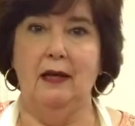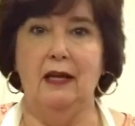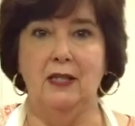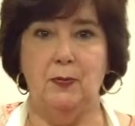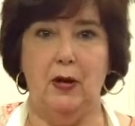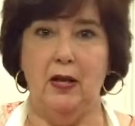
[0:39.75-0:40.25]

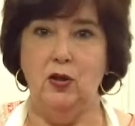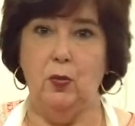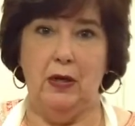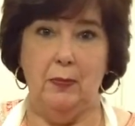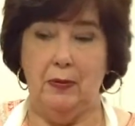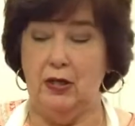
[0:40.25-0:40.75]
it's probably
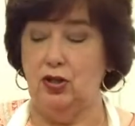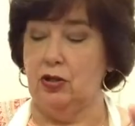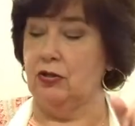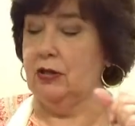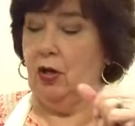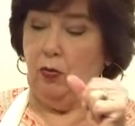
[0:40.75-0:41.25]
20 plus
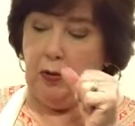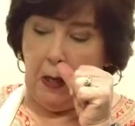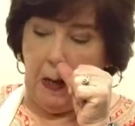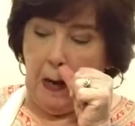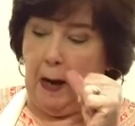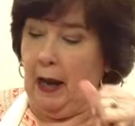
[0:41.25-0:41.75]
years old.
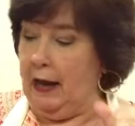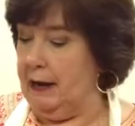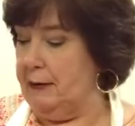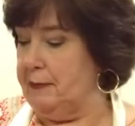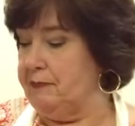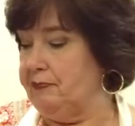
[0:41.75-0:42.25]

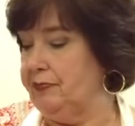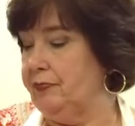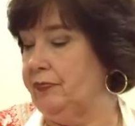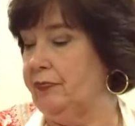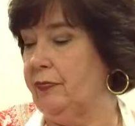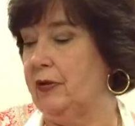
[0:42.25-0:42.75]

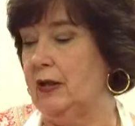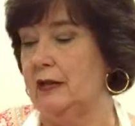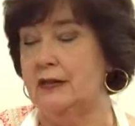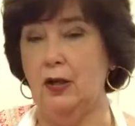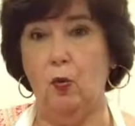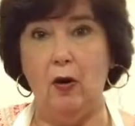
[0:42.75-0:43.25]

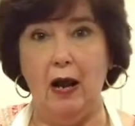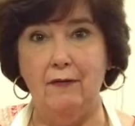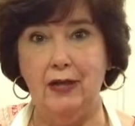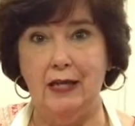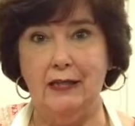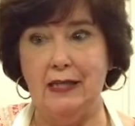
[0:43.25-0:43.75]
So what
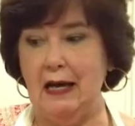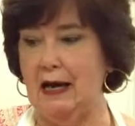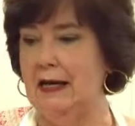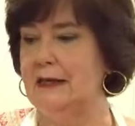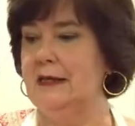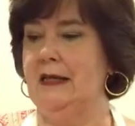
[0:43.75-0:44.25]
I've done
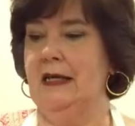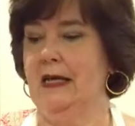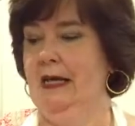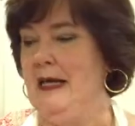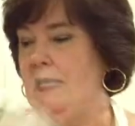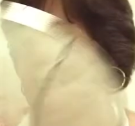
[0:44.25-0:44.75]
tonight,
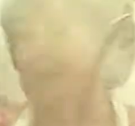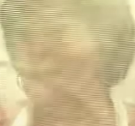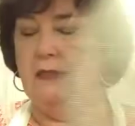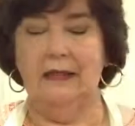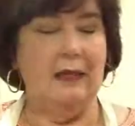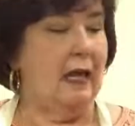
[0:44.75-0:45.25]

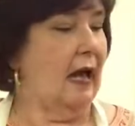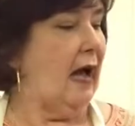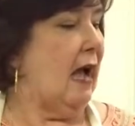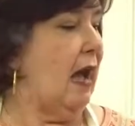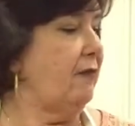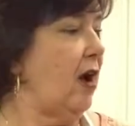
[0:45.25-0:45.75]

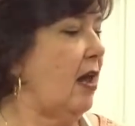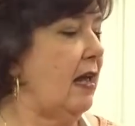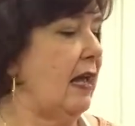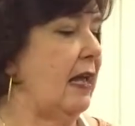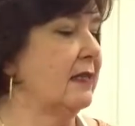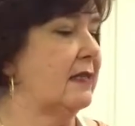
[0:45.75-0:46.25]
I've gone
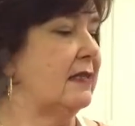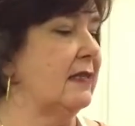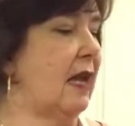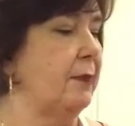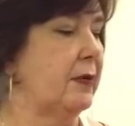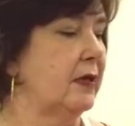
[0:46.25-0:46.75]
ahead and
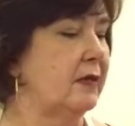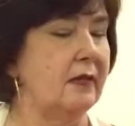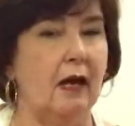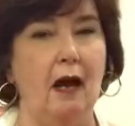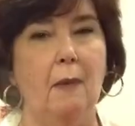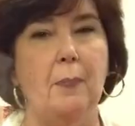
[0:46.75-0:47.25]
stepped this
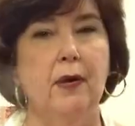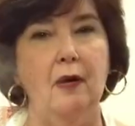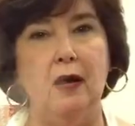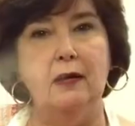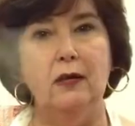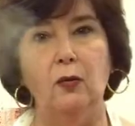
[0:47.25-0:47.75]
up
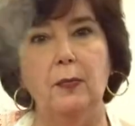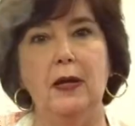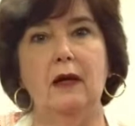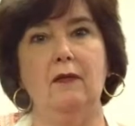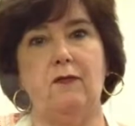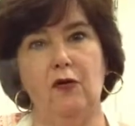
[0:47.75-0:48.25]
a little
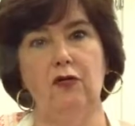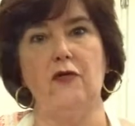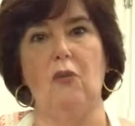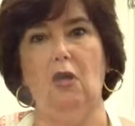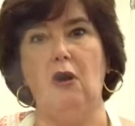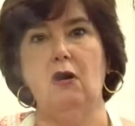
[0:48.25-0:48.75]
bit further
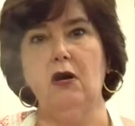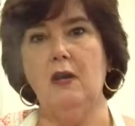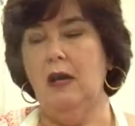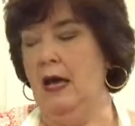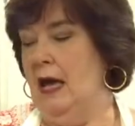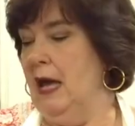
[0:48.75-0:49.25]
along
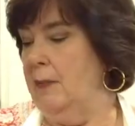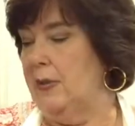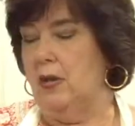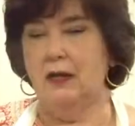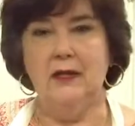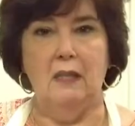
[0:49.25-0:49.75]

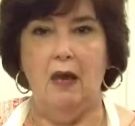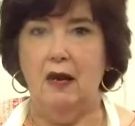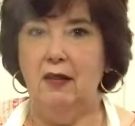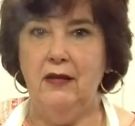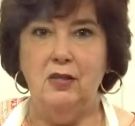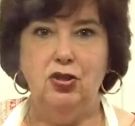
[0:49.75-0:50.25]
because a lot
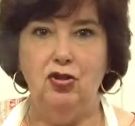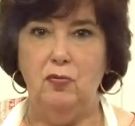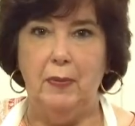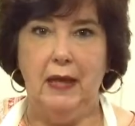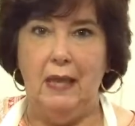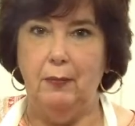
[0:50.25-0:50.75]
of this you'd
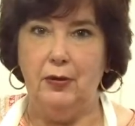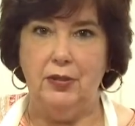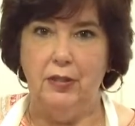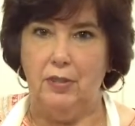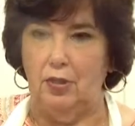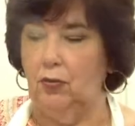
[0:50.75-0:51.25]
be able to
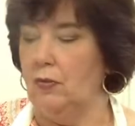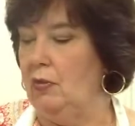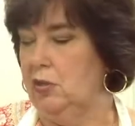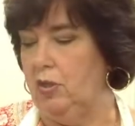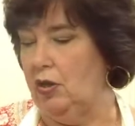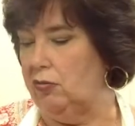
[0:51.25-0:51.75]
do.
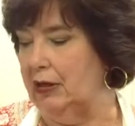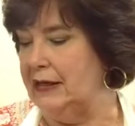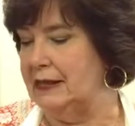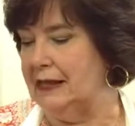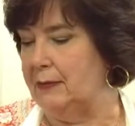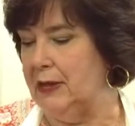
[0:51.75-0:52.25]
You don't need to
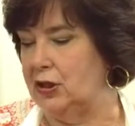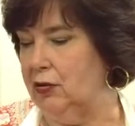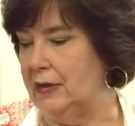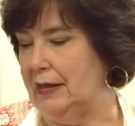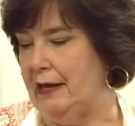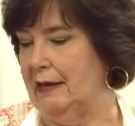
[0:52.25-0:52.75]
see me do
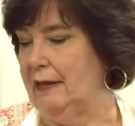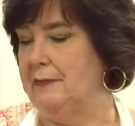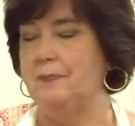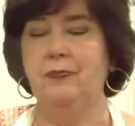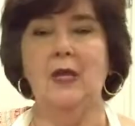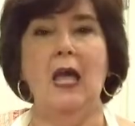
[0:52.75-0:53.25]
it again.
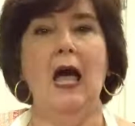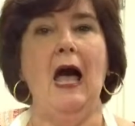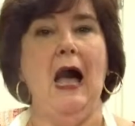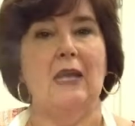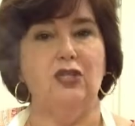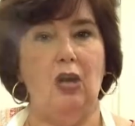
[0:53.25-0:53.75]

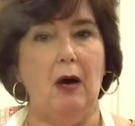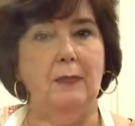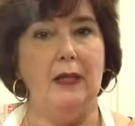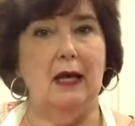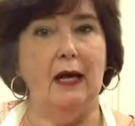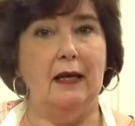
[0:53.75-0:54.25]
I chopped
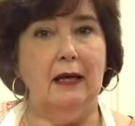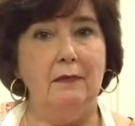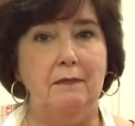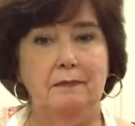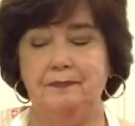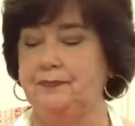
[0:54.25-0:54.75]
an
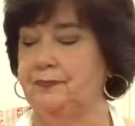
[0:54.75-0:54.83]
onion.